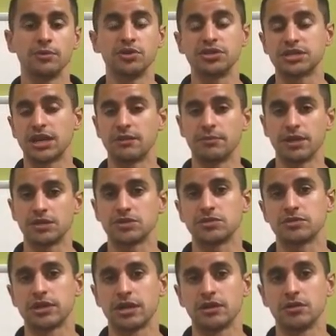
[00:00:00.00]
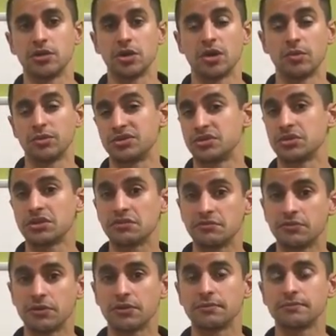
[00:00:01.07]
You just got to make sure that you know what you're
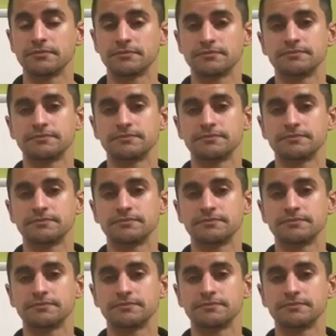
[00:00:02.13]
looking for.